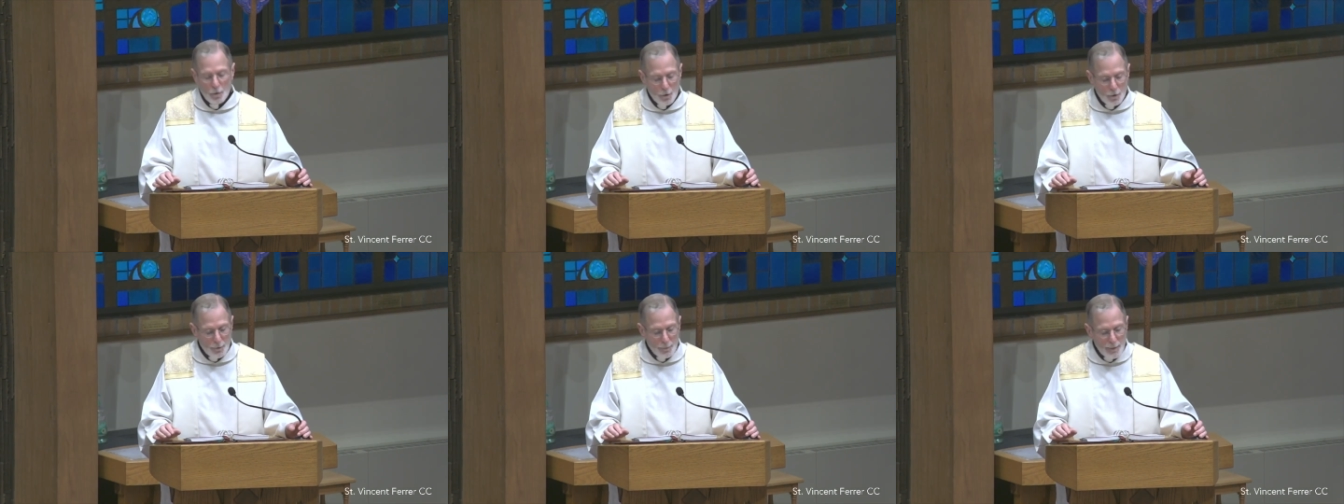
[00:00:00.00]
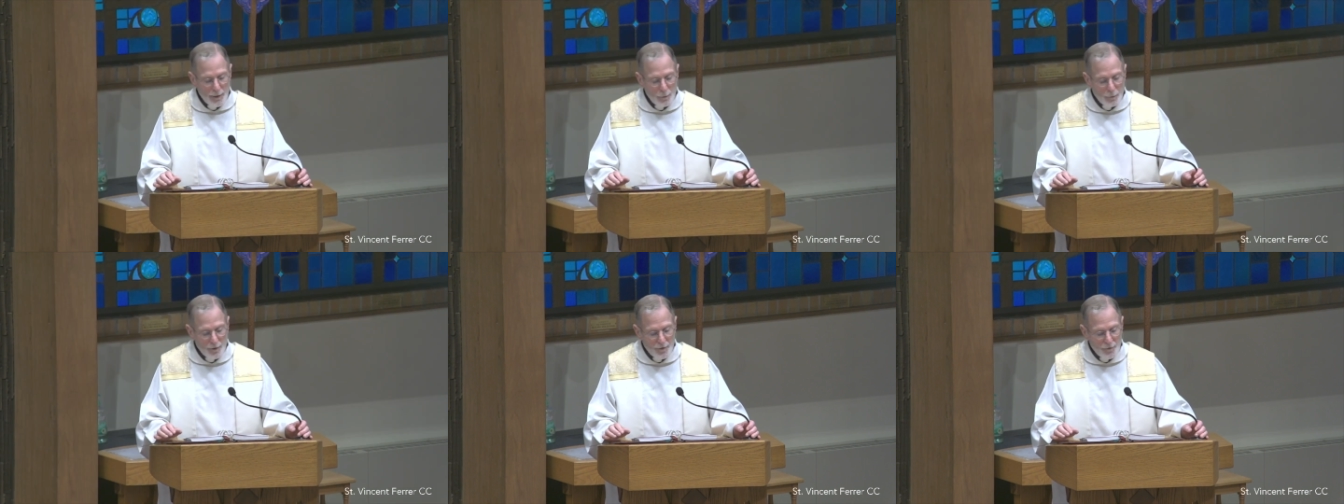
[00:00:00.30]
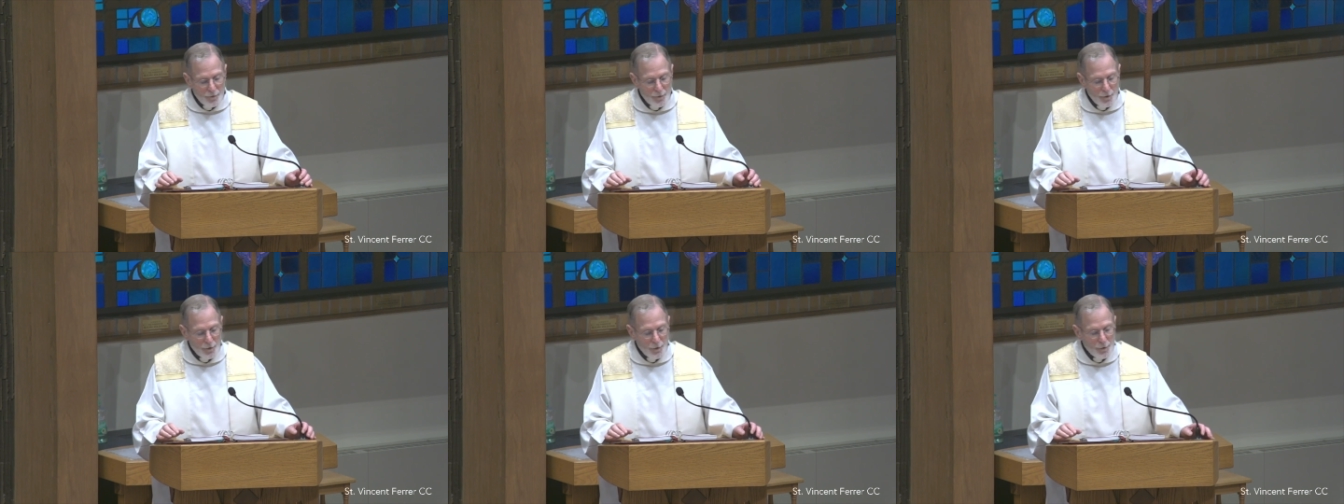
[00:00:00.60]
The Lord be
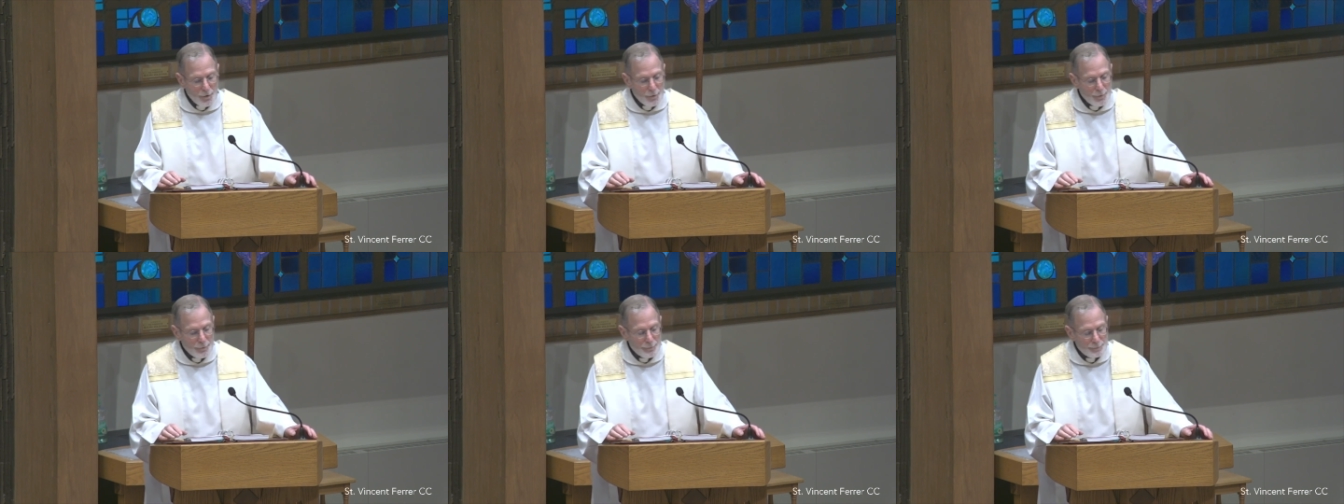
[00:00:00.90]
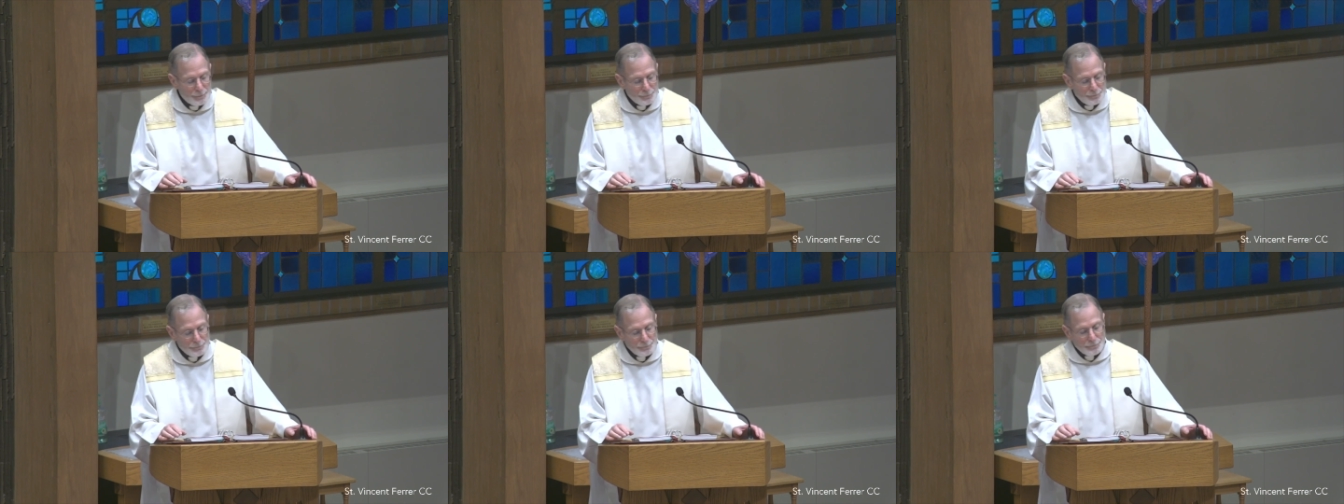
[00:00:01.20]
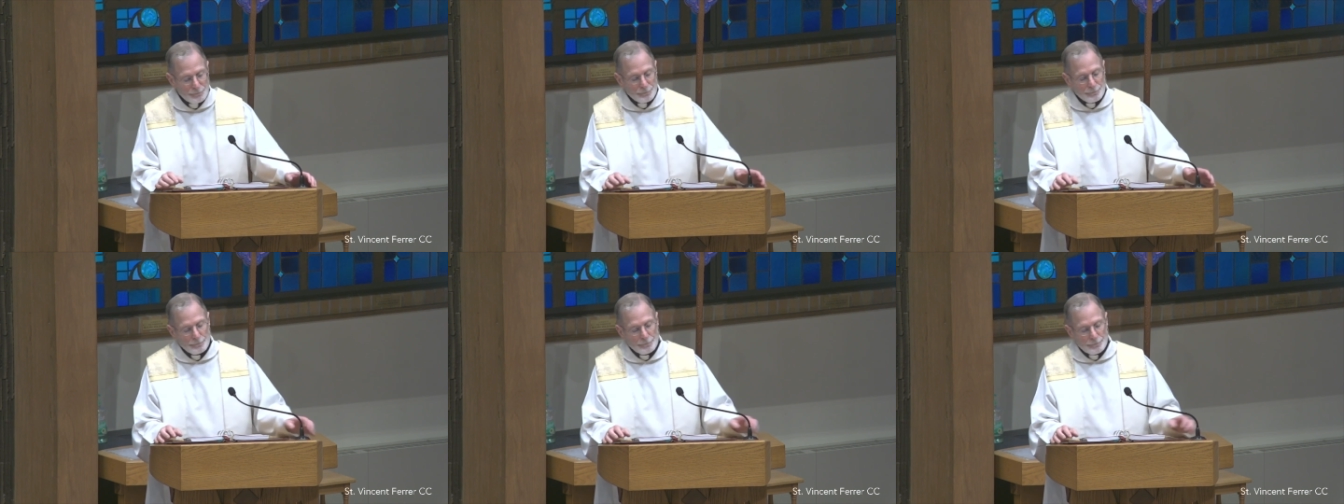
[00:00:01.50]
with you.
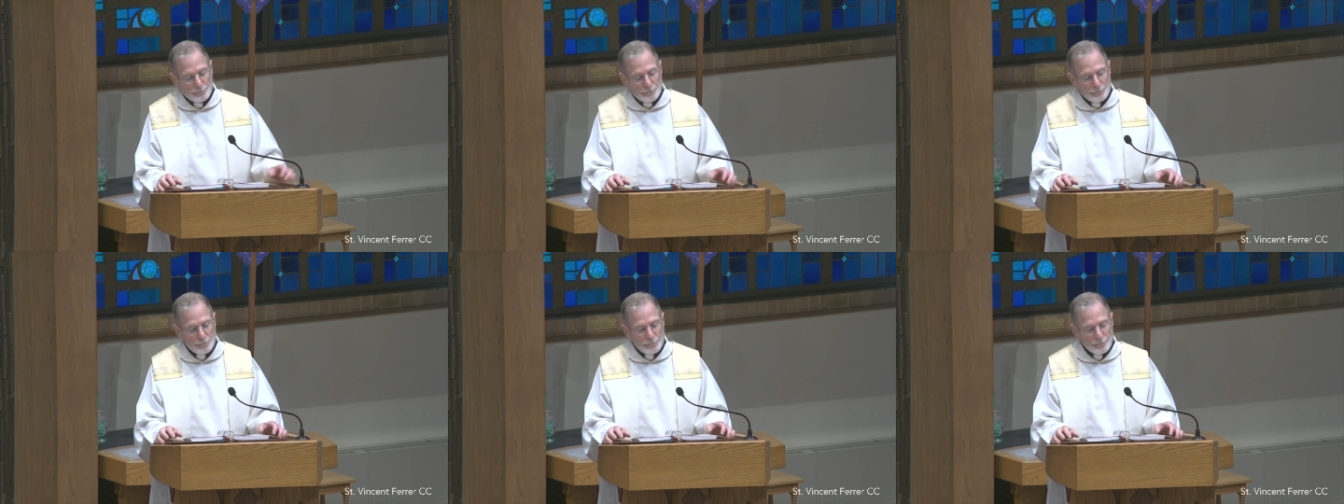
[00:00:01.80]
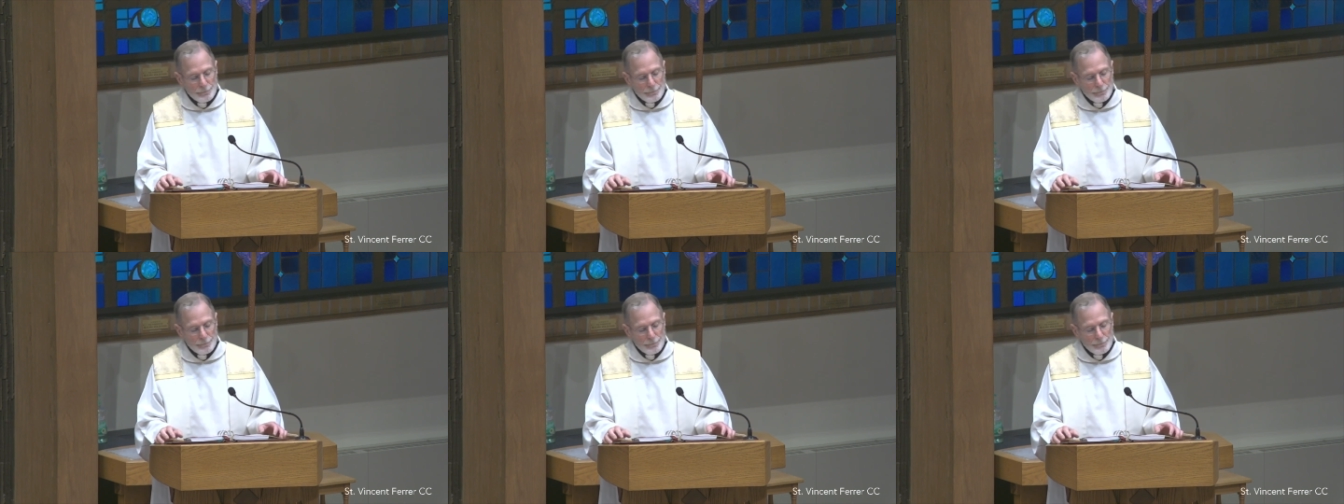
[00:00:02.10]
With